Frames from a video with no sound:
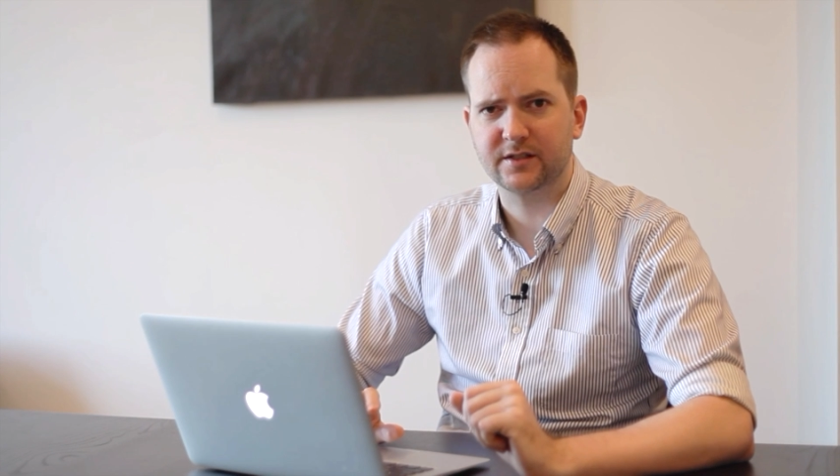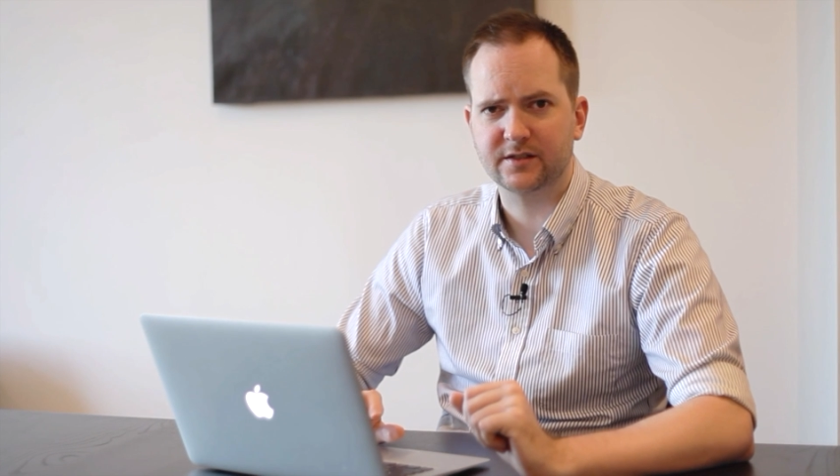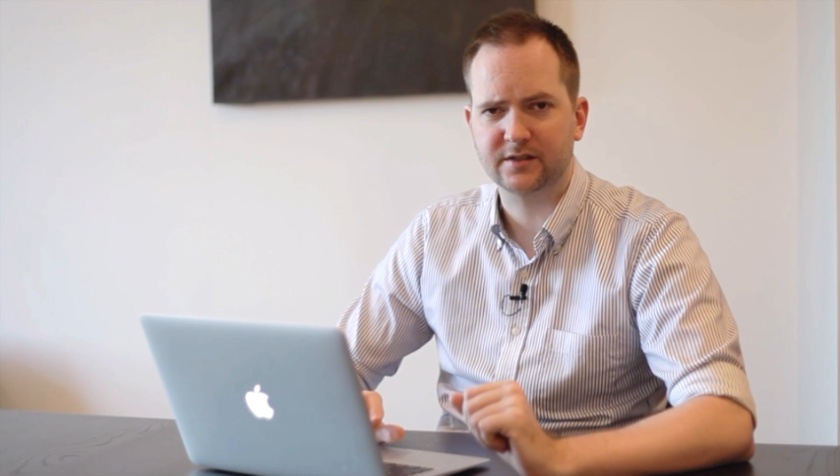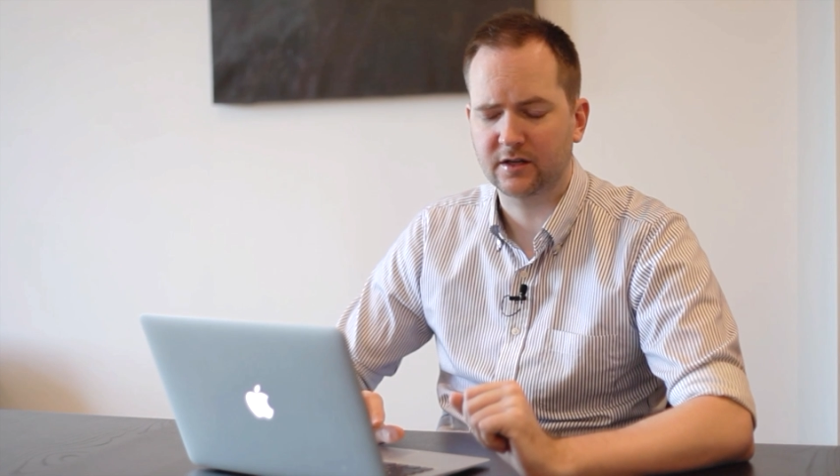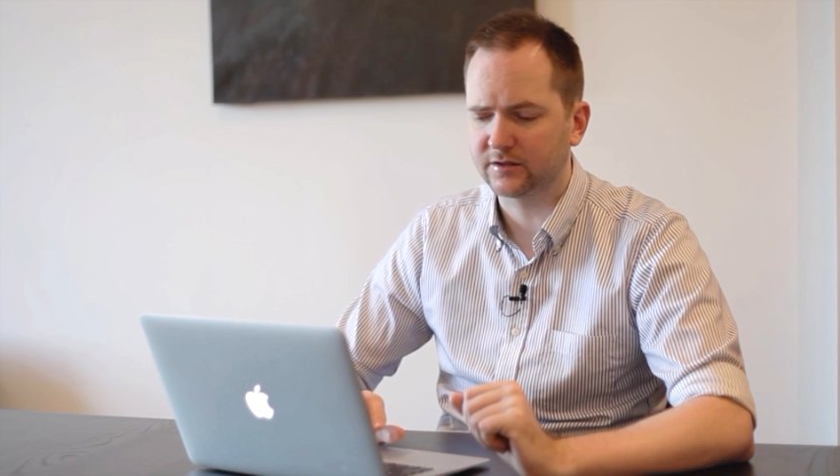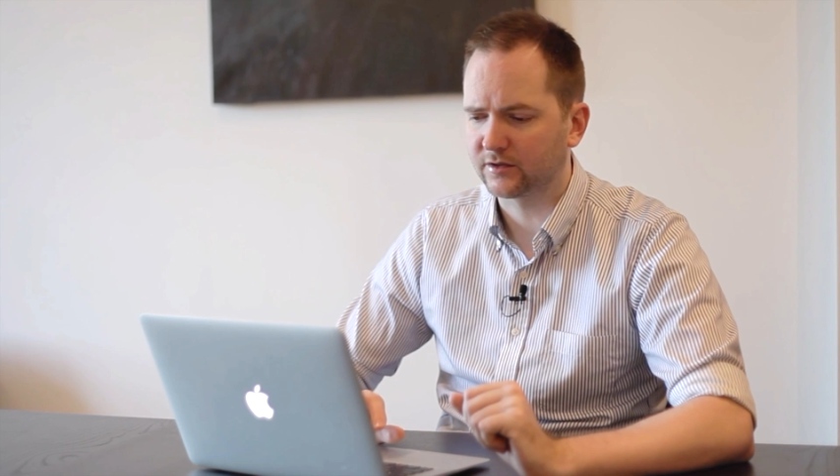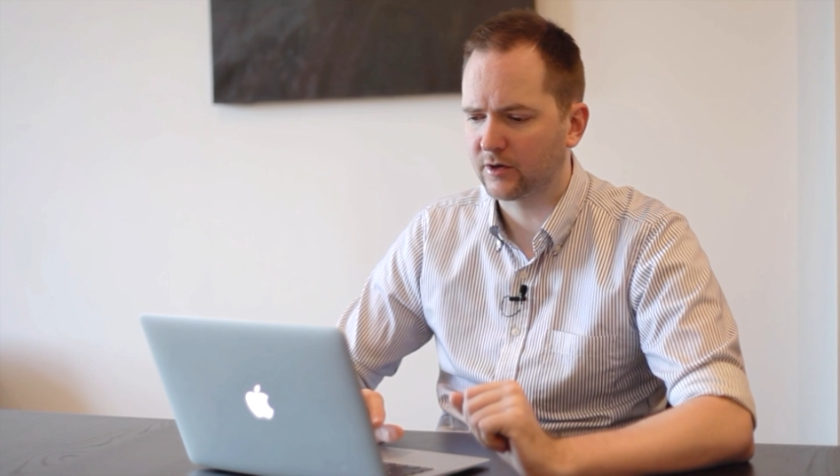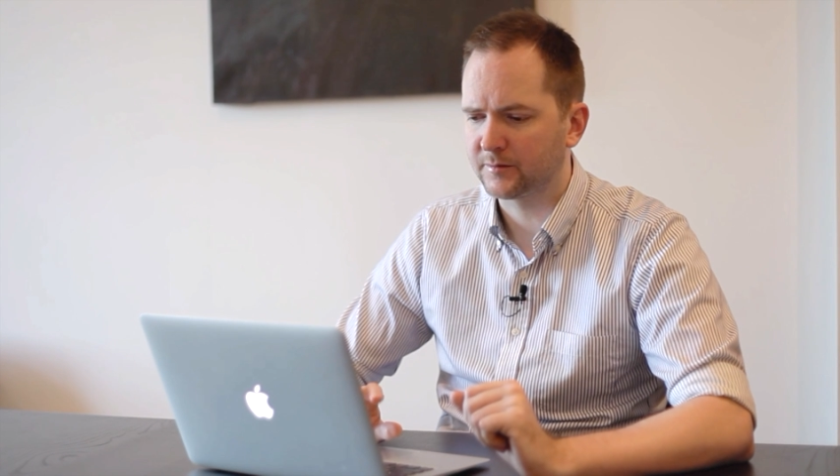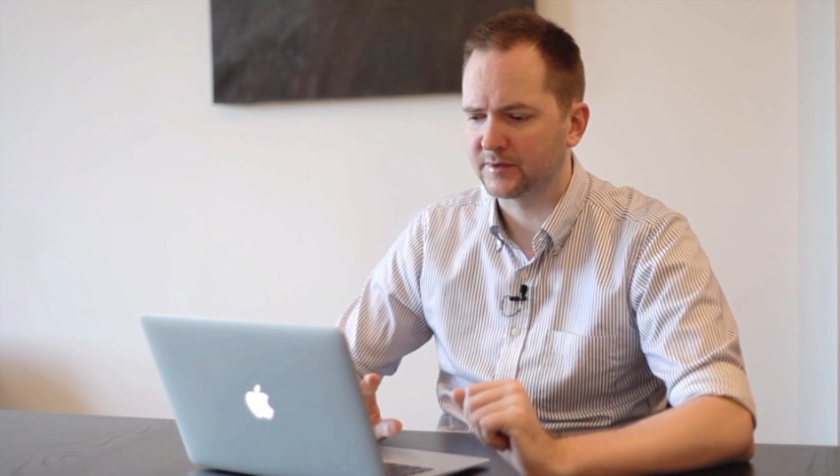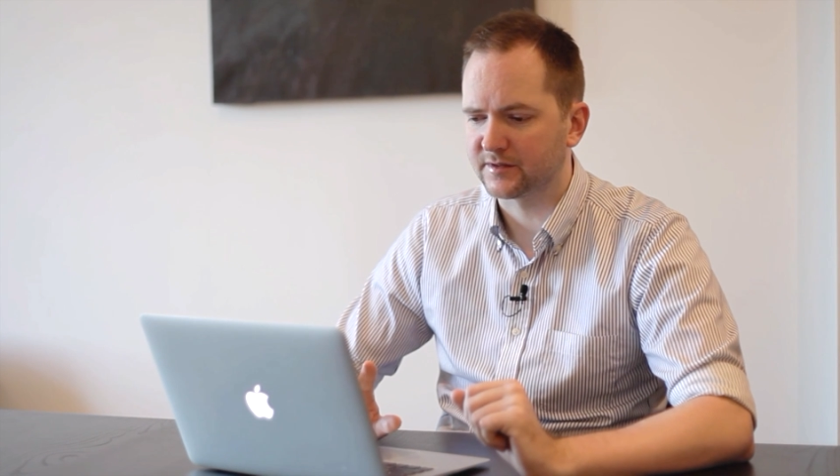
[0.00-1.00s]
it's called a
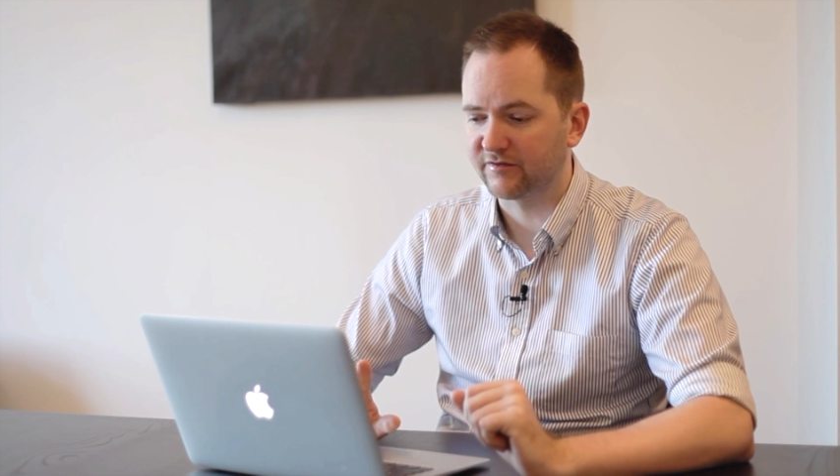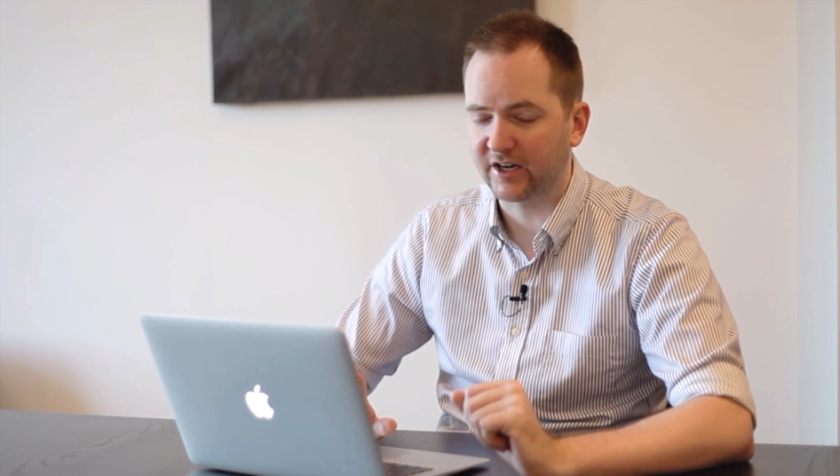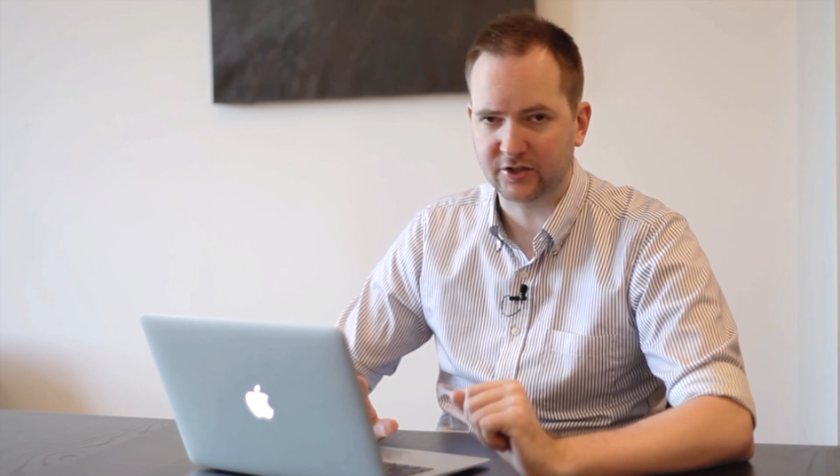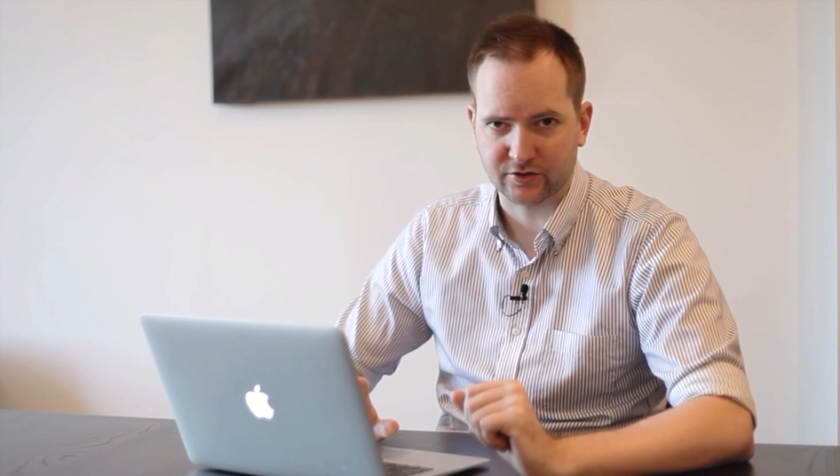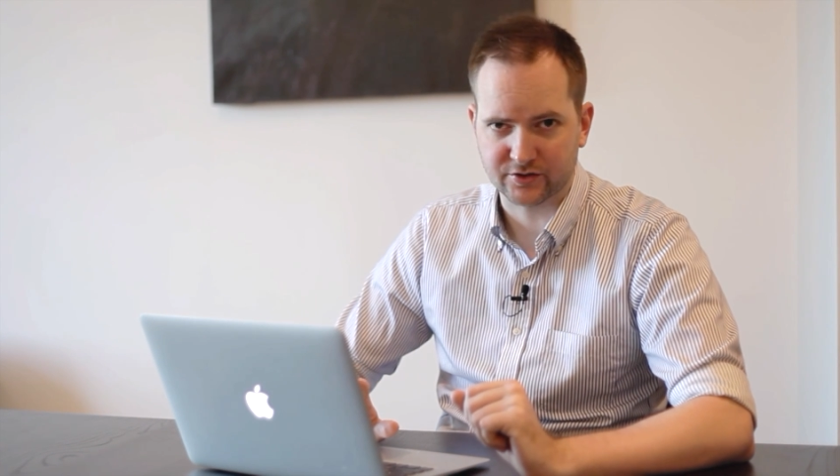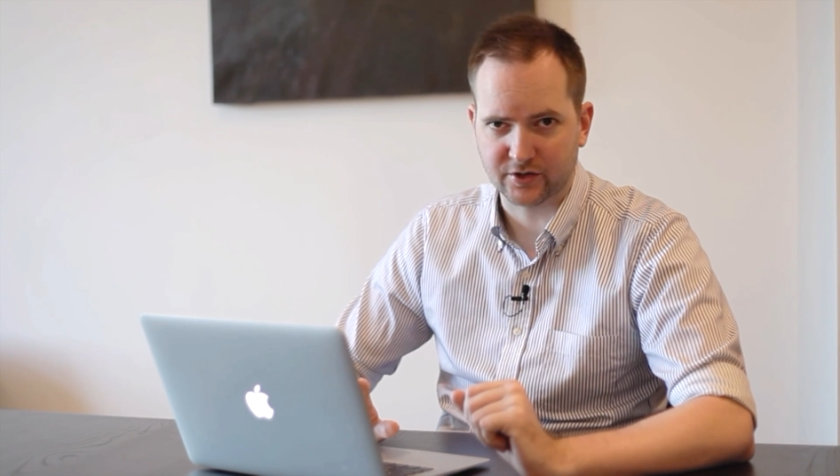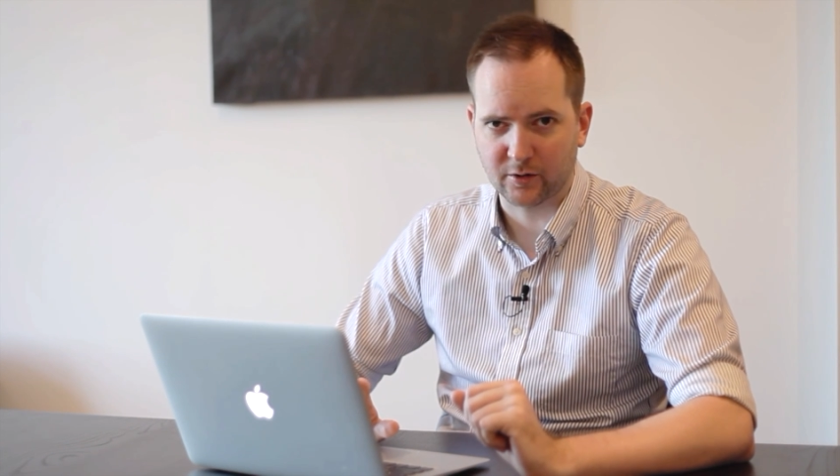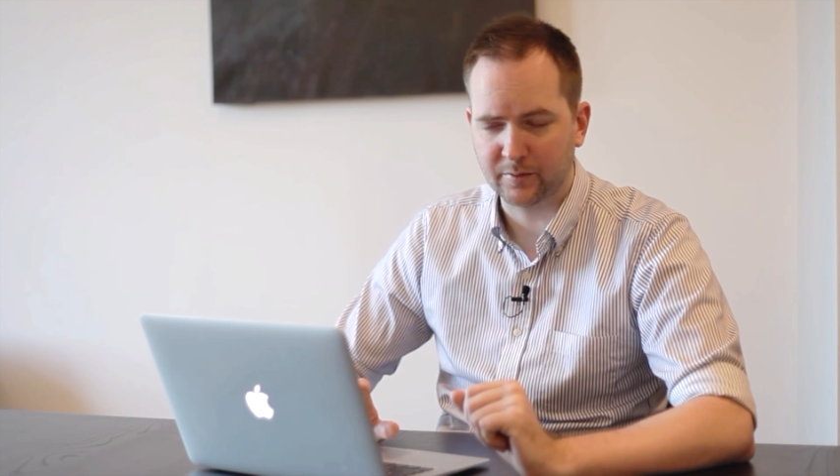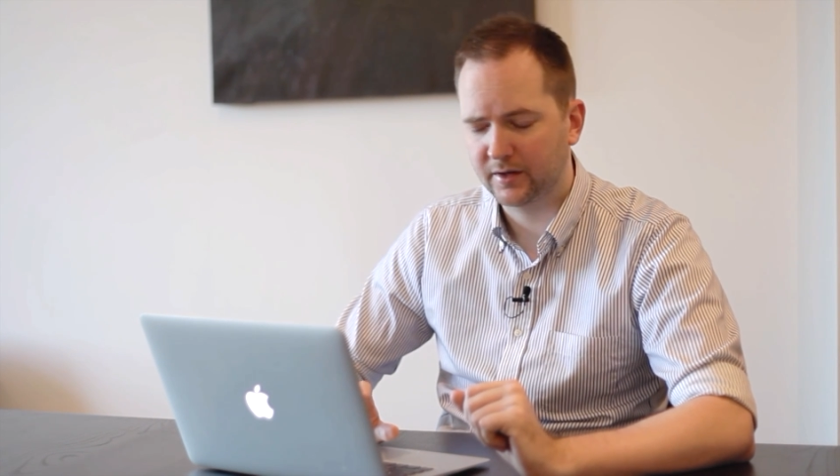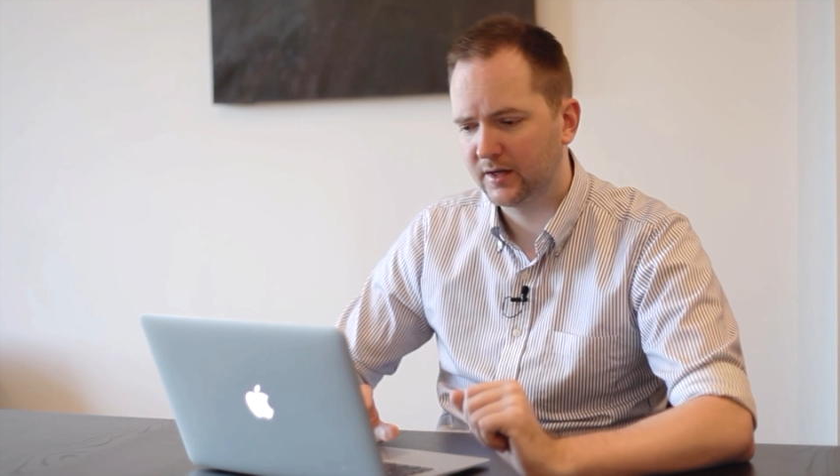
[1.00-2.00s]
chrominance vector scope.